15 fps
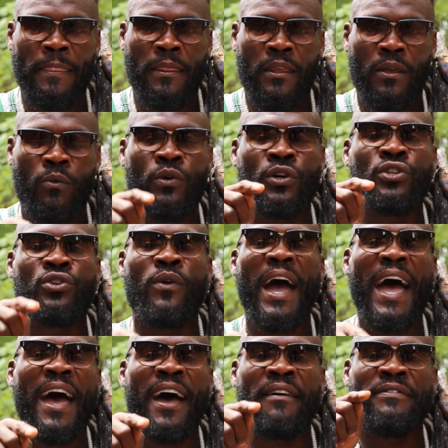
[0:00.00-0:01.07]
will you
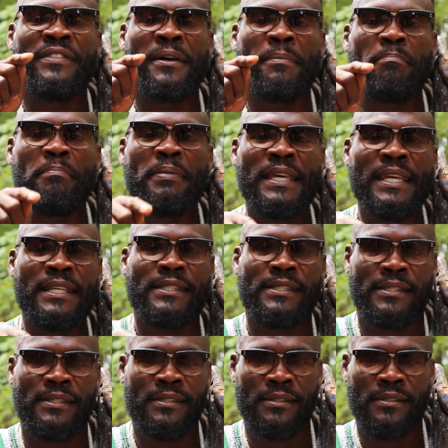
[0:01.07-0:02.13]
have the
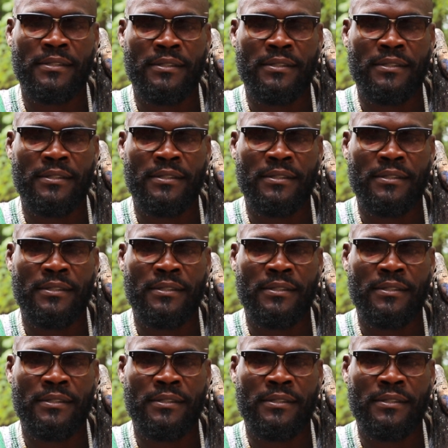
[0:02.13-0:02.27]
peace